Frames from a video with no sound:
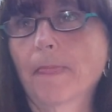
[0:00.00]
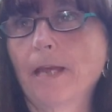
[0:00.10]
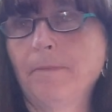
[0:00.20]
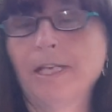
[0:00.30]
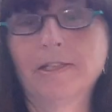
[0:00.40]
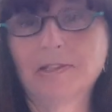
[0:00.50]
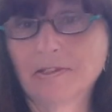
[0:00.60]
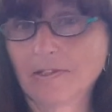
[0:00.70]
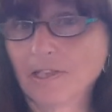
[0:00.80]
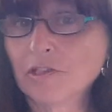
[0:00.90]

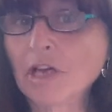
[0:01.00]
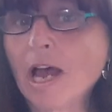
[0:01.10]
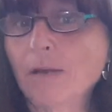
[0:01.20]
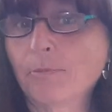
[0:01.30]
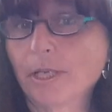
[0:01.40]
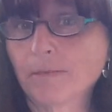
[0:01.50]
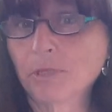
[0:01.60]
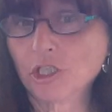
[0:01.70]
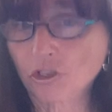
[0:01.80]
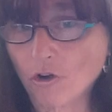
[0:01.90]
it's a heartbreaking
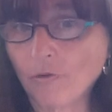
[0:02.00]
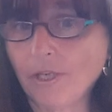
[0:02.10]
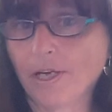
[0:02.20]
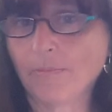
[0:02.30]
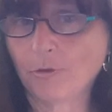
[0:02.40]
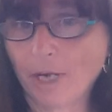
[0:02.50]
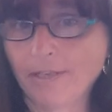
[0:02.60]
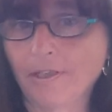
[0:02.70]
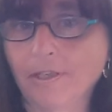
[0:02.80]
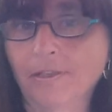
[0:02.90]
story I'm
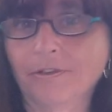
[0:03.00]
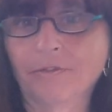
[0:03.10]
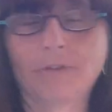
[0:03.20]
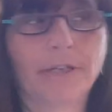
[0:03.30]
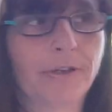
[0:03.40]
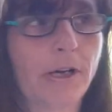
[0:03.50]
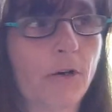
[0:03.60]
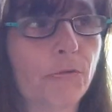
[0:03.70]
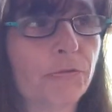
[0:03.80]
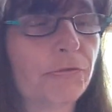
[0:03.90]
writing right
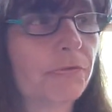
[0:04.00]
now